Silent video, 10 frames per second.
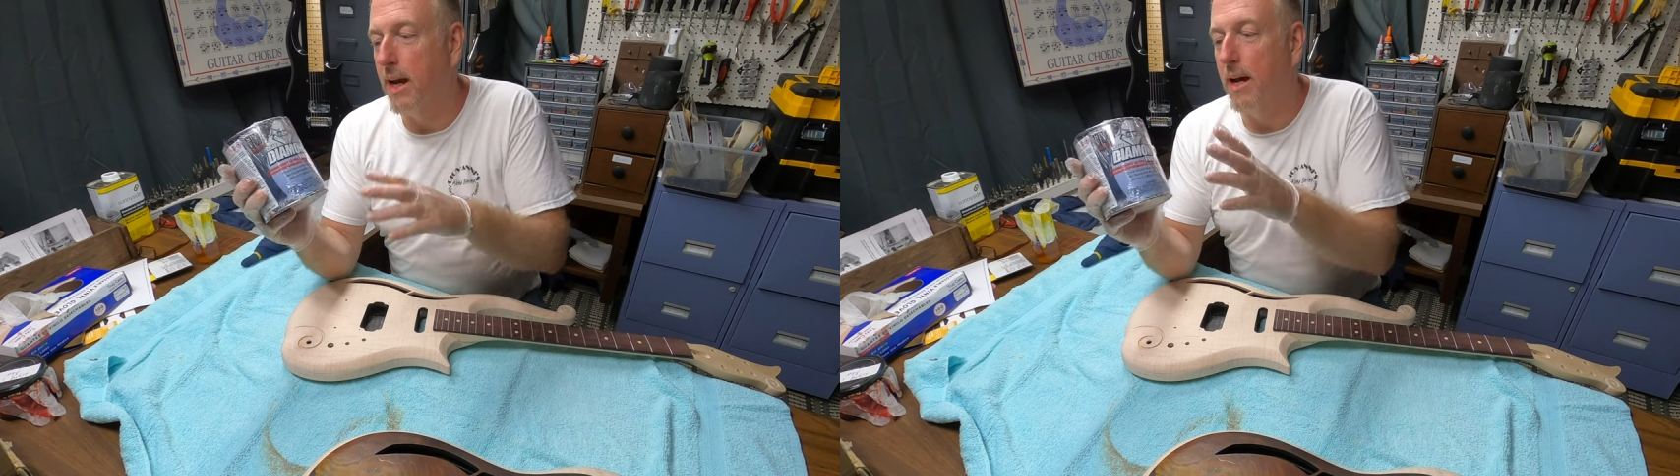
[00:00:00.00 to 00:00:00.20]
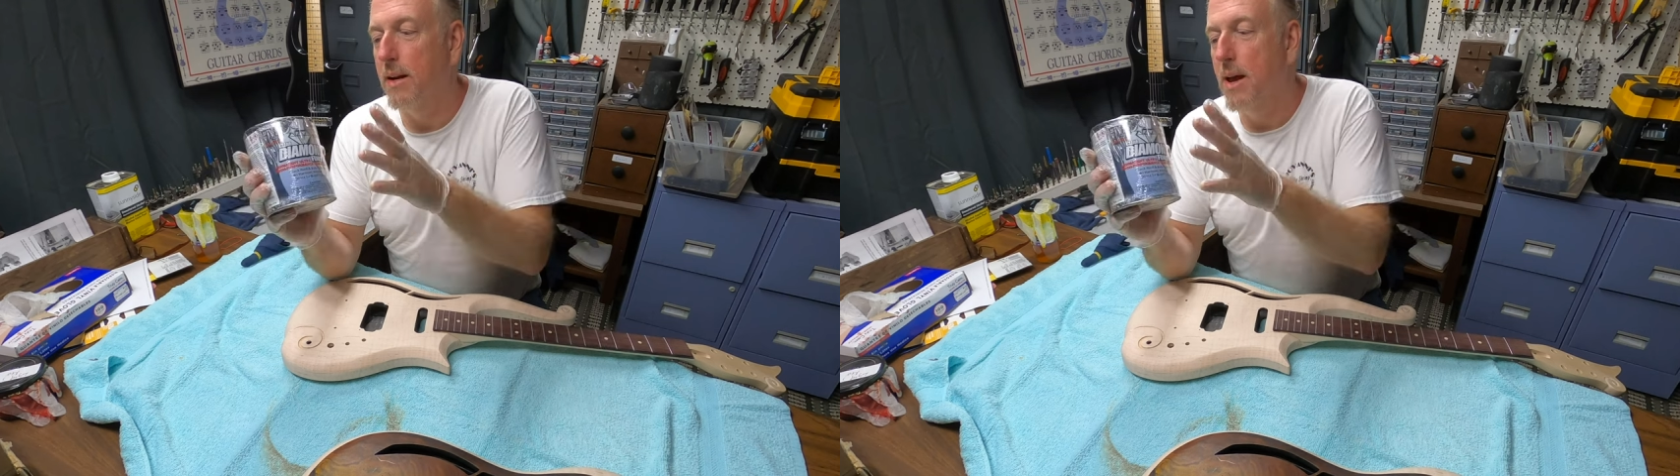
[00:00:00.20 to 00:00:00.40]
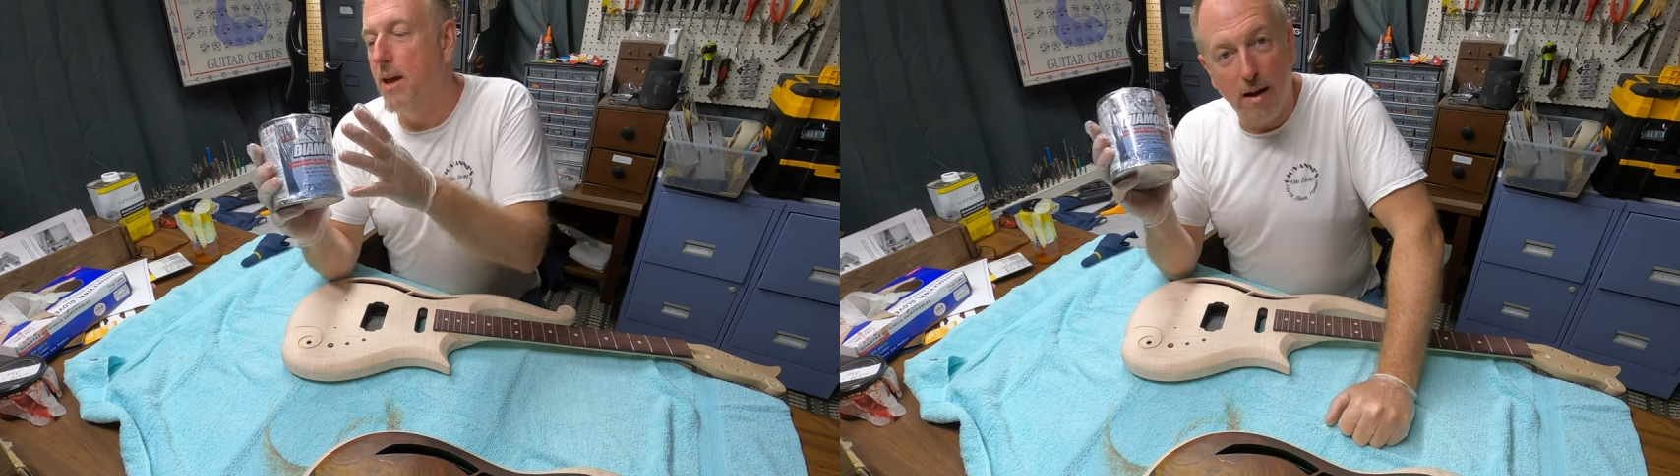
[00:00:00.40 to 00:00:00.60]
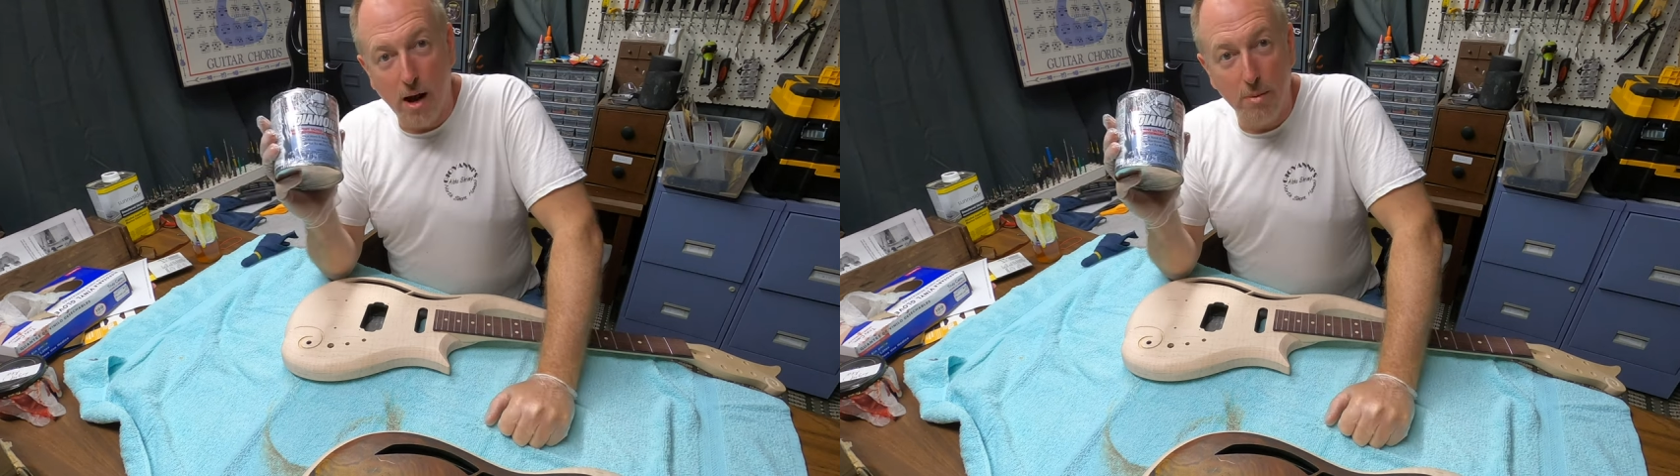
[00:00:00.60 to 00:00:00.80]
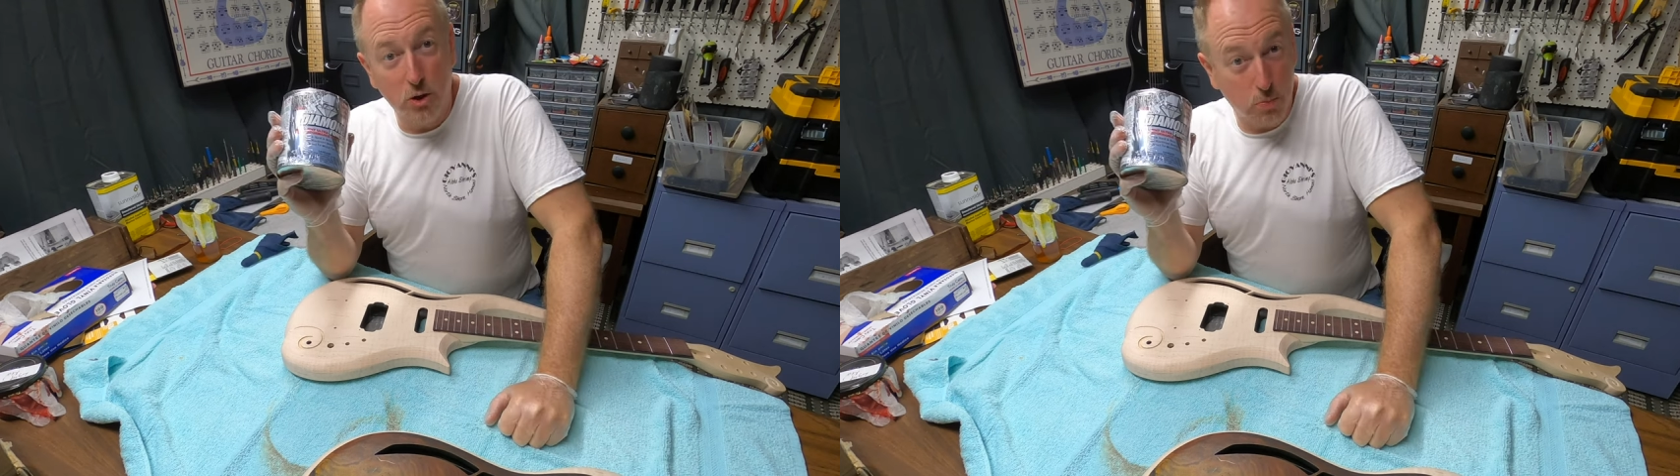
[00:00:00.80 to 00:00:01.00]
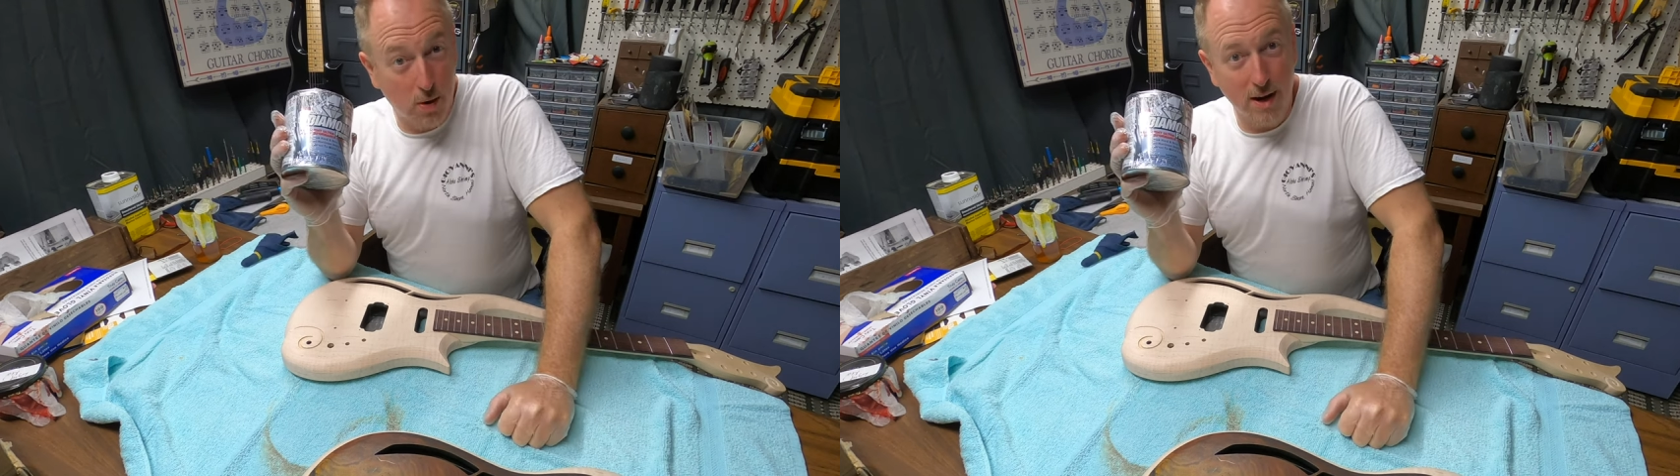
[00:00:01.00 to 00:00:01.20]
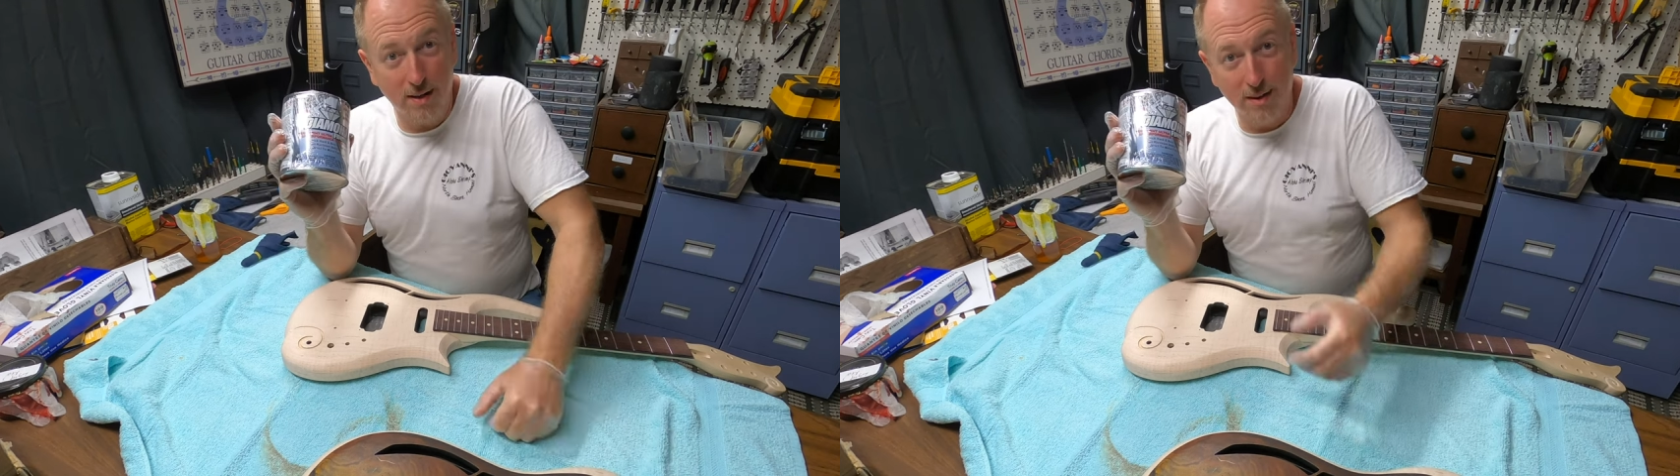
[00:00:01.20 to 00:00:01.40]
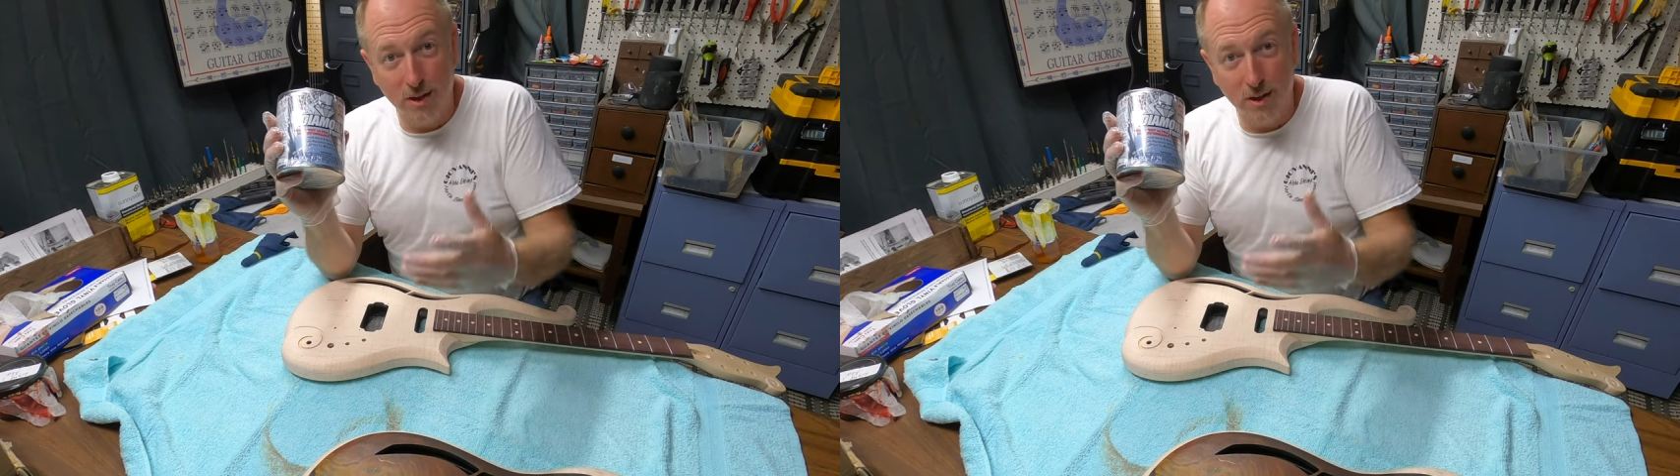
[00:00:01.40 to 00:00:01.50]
can. I'll be spraying